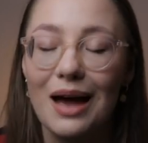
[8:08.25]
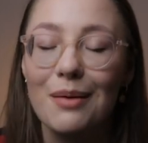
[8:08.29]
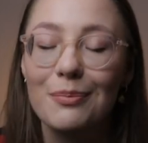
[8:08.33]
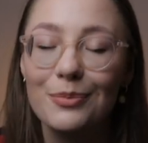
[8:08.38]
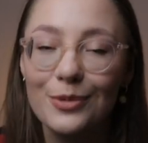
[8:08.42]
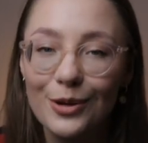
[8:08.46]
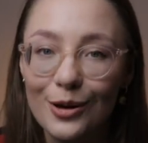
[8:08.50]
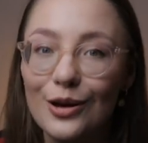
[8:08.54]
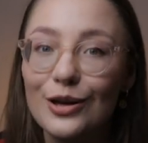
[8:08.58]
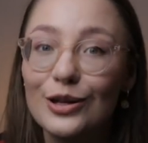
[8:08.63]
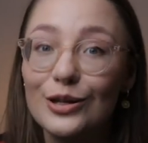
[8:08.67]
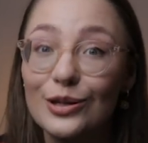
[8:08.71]
I'm
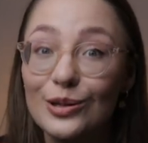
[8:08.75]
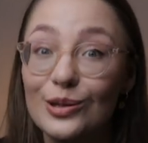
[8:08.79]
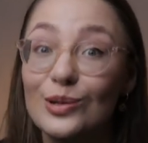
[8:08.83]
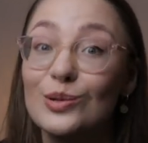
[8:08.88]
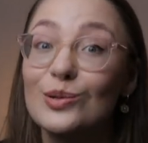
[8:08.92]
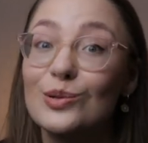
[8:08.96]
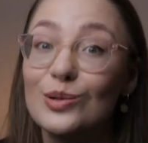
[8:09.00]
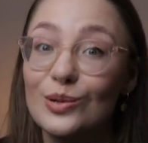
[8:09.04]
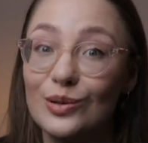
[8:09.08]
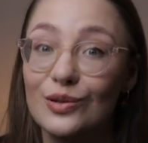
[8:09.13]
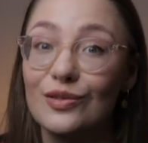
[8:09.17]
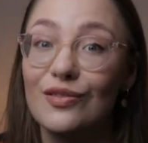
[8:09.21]
not a
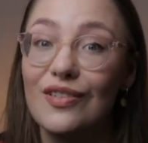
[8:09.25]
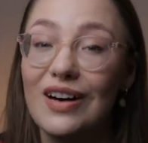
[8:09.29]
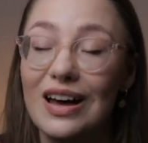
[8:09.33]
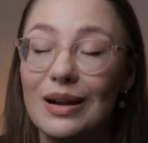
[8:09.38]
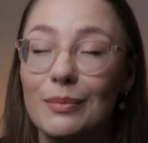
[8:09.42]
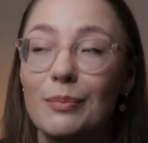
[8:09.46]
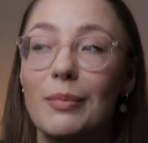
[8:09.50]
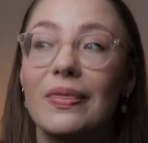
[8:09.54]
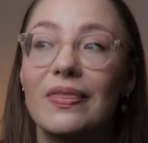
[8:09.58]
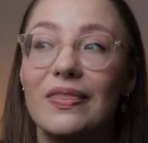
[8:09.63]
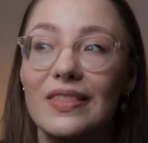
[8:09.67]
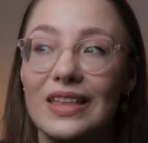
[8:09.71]
huge oud
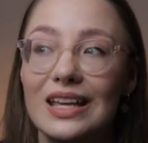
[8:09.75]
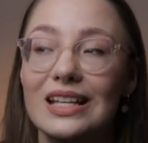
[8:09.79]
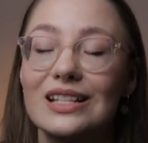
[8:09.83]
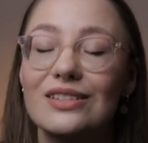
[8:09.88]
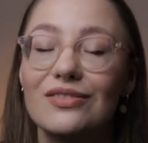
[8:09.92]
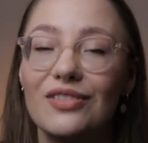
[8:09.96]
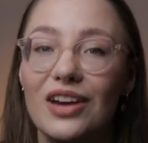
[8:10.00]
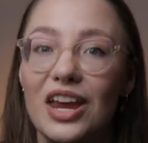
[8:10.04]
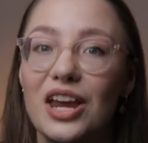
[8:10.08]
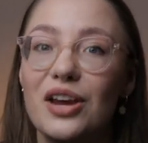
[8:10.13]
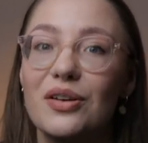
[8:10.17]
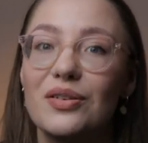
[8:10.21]
fan, but
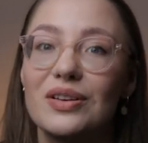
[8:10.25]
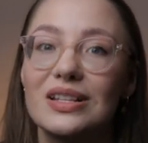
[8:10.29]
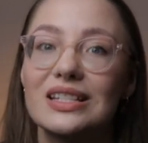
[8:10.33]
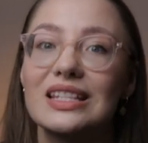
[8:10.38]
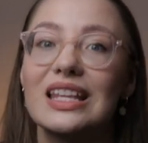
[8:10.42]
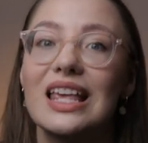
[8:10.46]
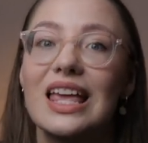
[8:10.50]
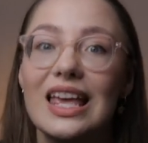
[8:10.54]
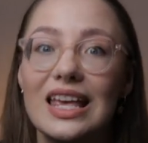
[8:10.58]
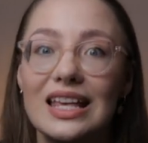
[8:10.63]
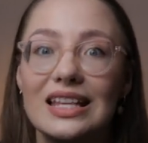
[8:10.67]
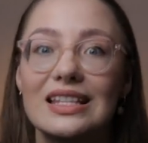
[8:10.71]
this
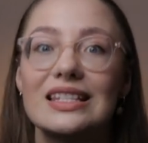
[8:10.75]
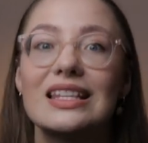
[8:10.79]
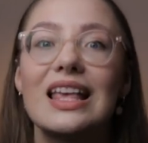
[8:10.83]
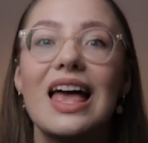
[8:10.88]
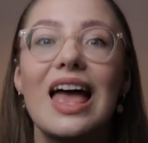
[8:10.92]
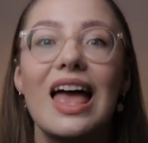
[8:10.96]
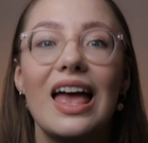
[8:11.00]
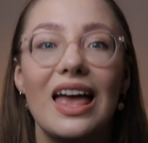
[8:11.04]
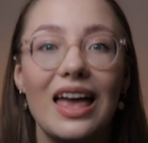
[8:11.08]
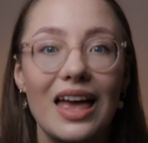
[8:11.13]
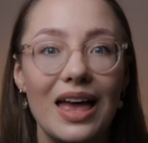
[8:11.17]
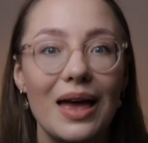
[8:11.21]
fragrance is
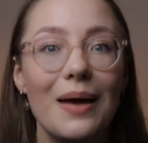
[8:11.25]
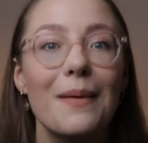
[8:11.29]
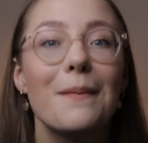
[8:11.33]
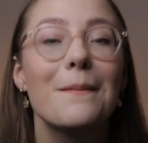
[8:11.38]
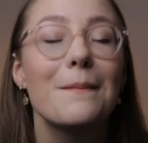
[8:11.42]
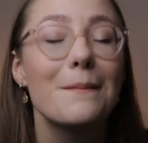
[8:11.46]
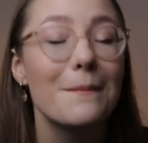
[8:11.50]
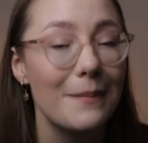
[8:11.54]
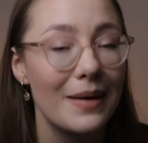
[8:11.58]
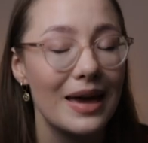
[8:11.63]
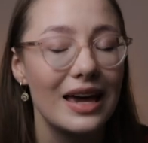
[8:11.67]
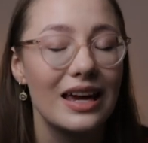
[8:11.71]

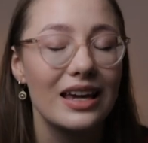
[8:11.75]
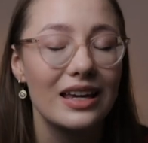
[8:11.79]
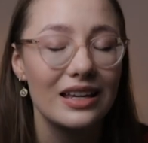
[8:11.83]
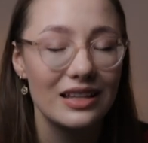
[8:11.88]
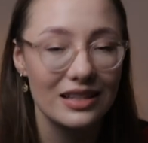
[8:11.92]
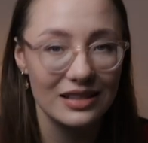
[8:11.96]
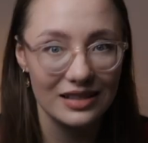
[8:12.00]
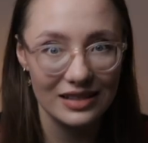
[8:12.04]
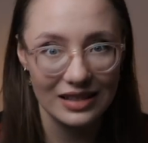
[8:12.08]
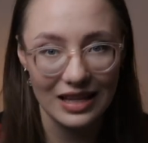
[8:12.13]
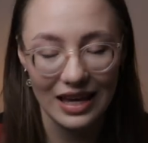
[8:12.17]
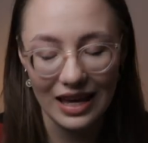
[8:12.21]

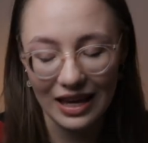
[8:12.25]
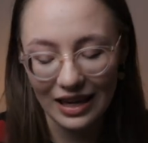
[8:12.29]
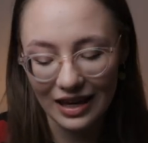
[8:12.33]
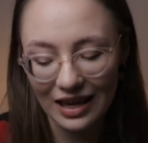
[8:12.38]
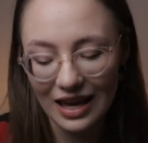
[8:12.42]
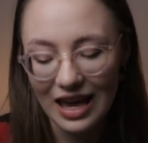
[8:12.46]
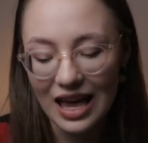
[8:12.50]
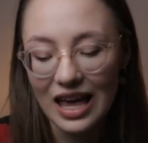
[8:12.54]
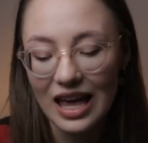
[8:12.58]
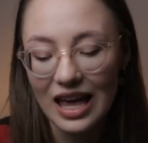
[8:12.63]
amazing.